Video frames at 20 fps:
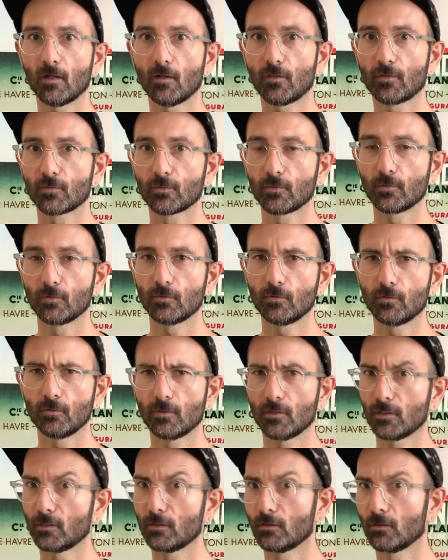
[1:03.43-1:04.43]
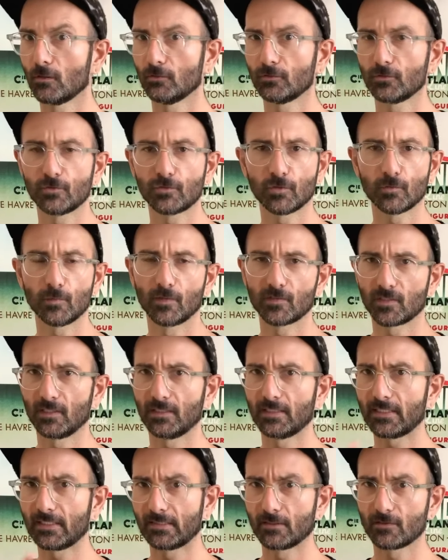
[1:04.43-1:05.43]
through good old YouTube. There's a
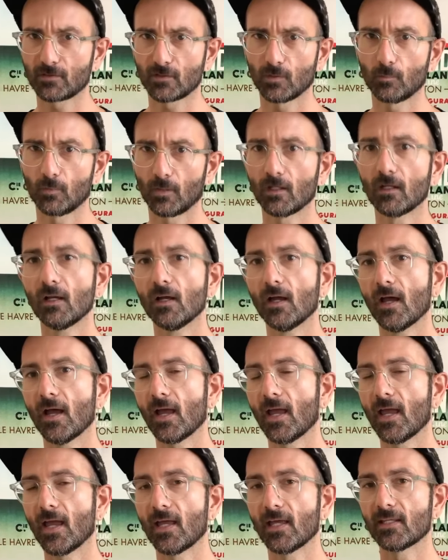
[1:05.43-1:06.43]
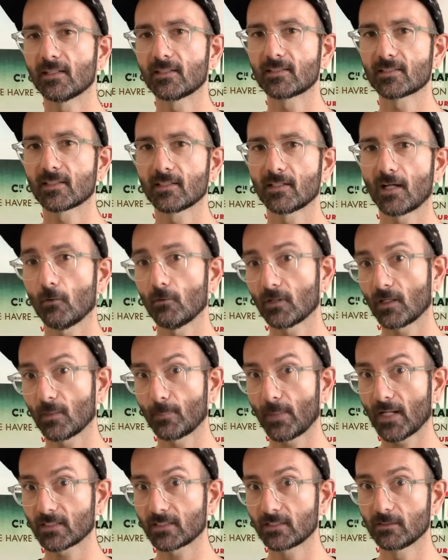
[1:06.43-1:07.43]
link there somewhere. And uh, I will get
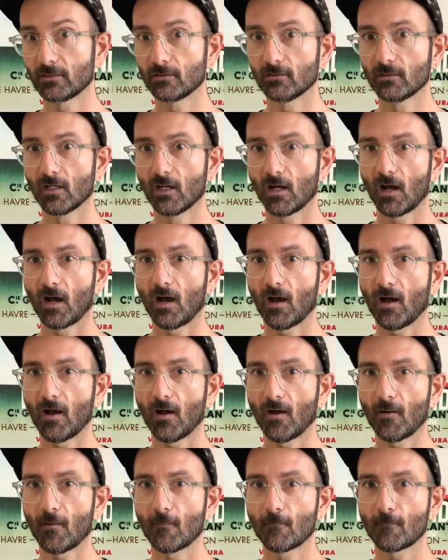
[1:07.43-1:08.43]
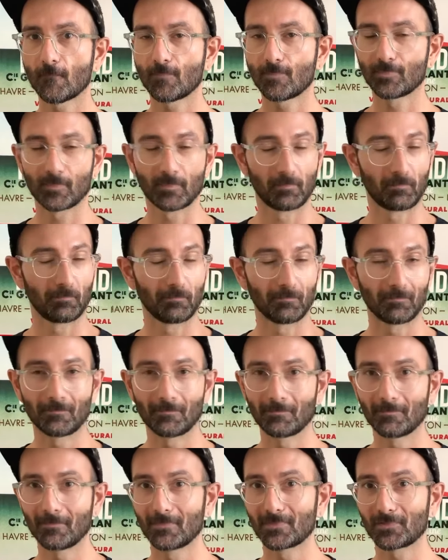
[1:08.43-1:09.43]
back to you. Um,
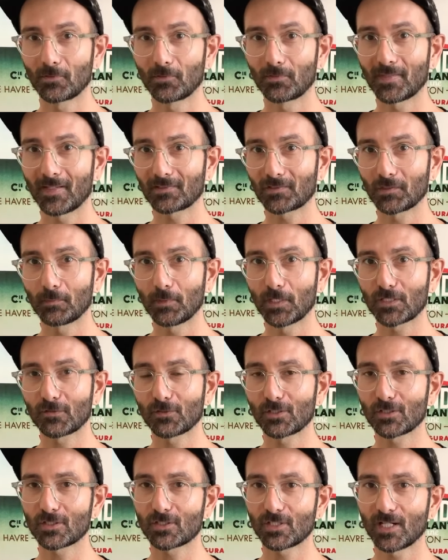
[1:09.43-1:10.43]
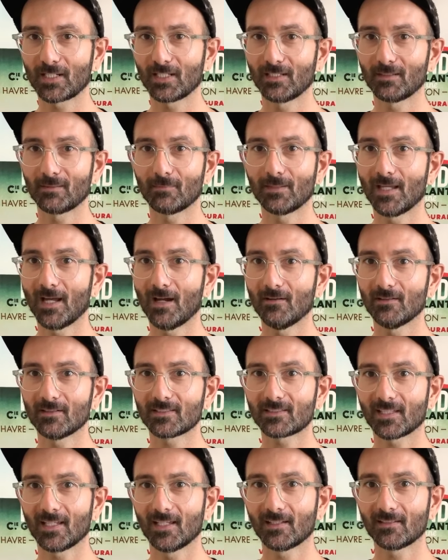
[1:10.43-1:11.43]
so thanks so much for checking me
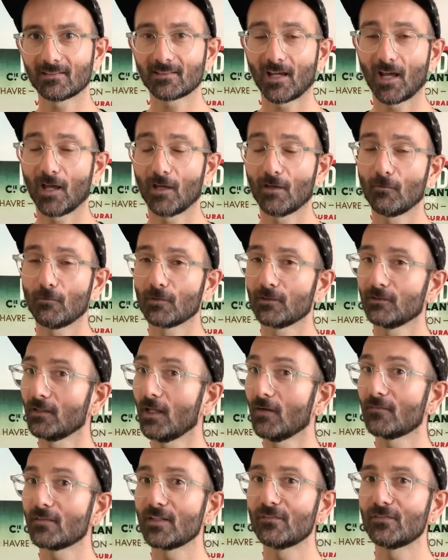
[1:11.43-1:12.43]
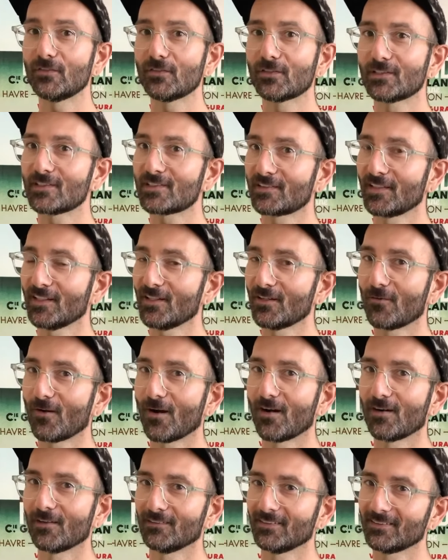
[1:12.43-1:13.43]
out. And I would love it if you could stay a
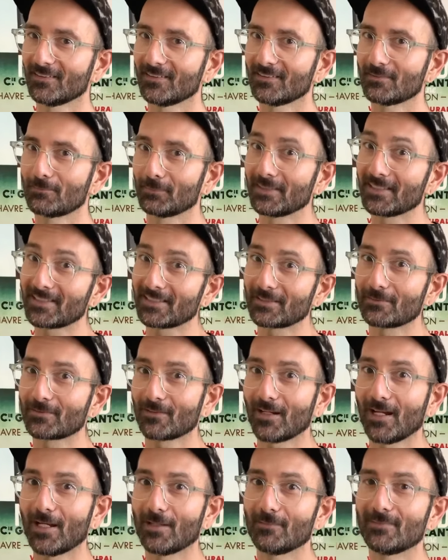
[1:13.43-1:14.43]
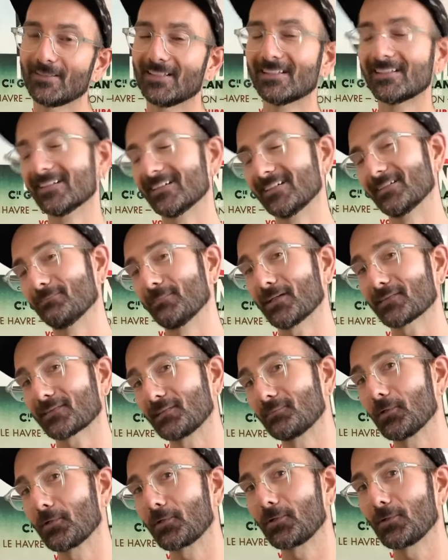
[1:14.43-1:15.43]
while. Please subscribe.
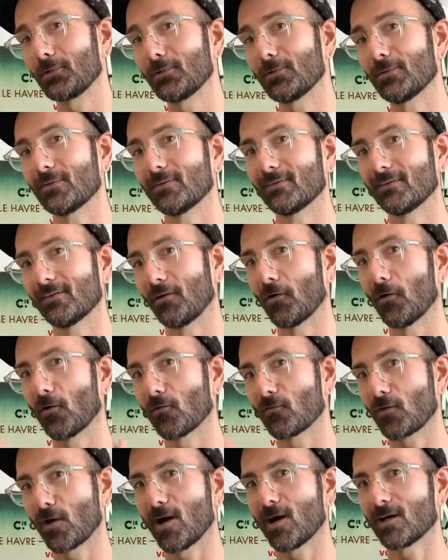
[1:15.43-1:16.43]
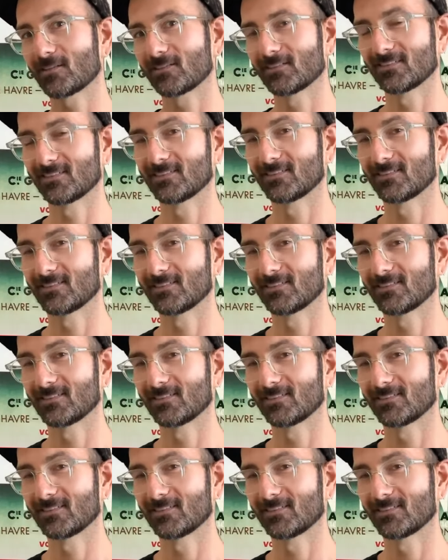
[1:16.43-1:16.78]
Merci beaucoup. Au revoir.